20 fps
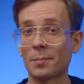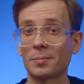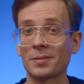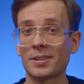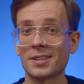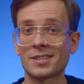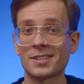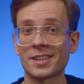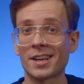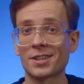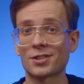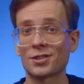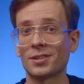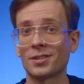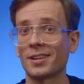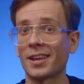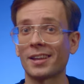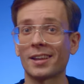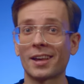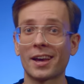up this
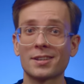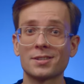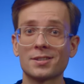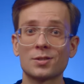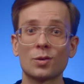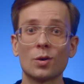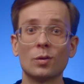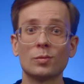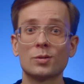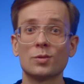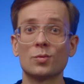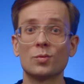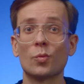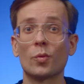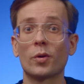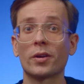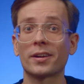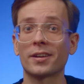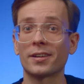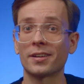session and had to go to
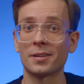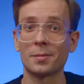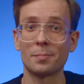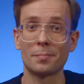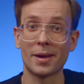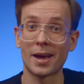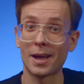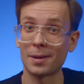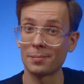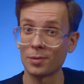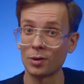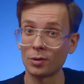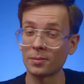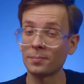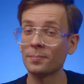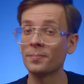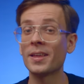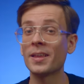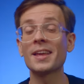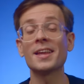work in a bad mood.
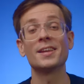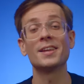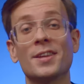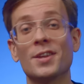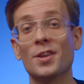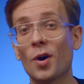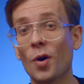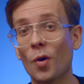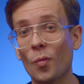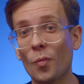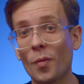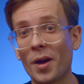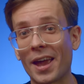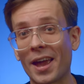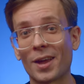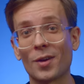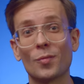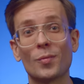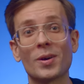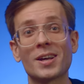No
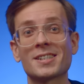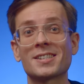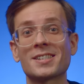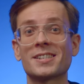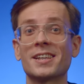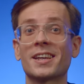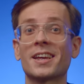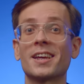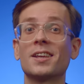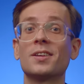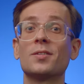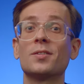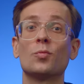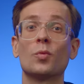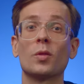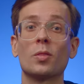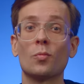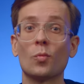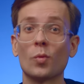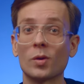way, we're sticking
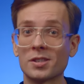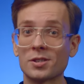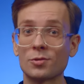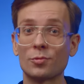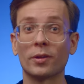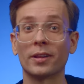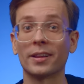with what's